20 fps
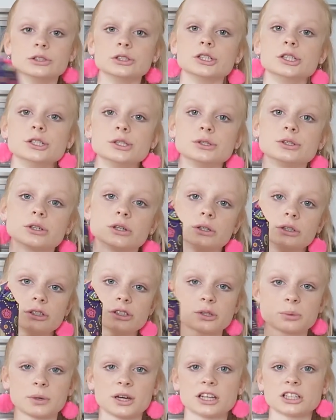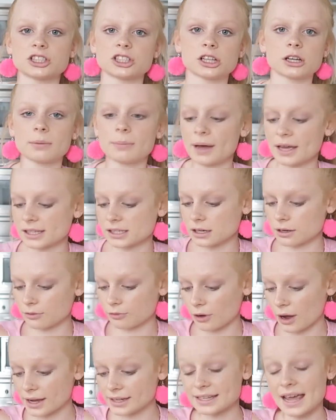noodles, which you can basically
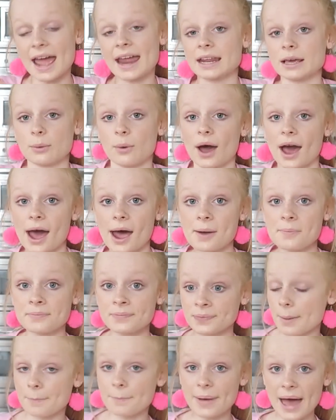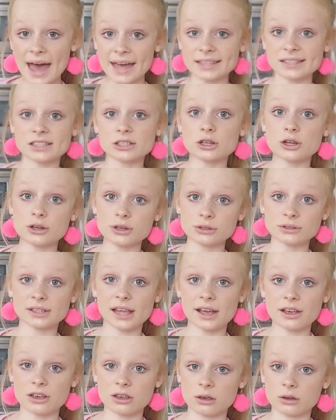find anywhere. The best noodles
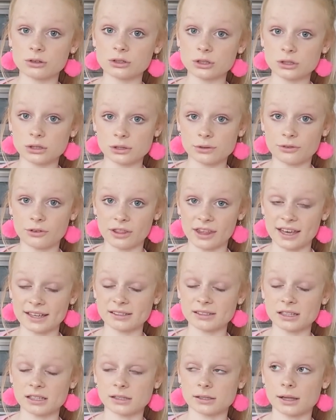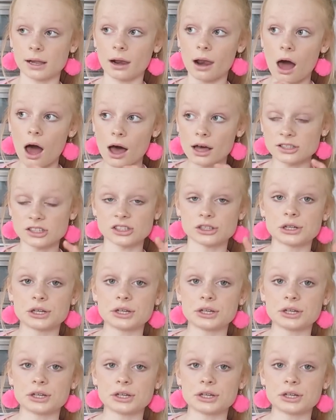that you can use for this is glass